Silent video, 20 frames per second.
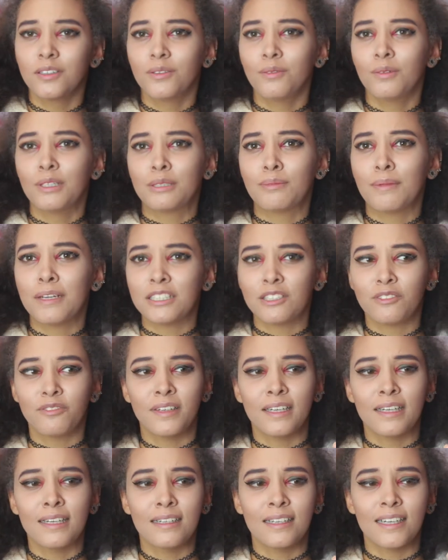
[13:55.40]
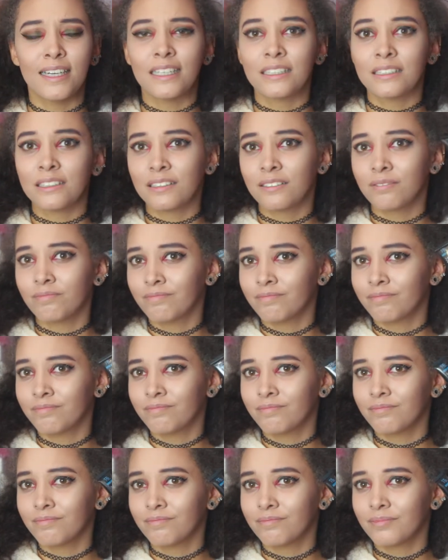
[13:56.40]
which makes you think it's
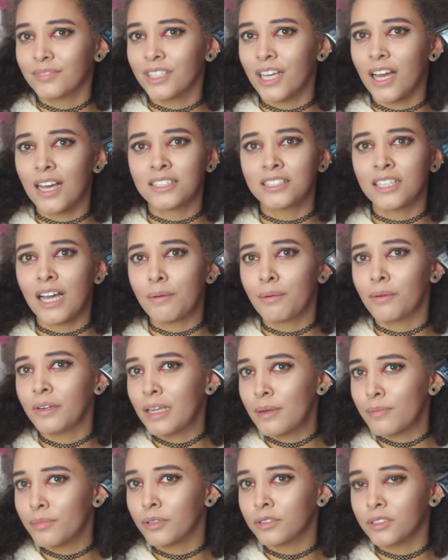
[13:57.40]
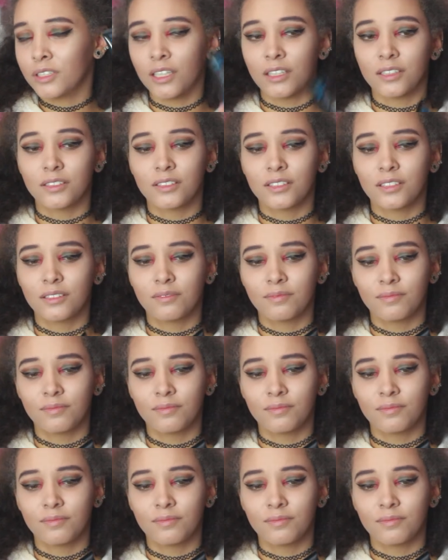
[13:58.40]
a type of lip product.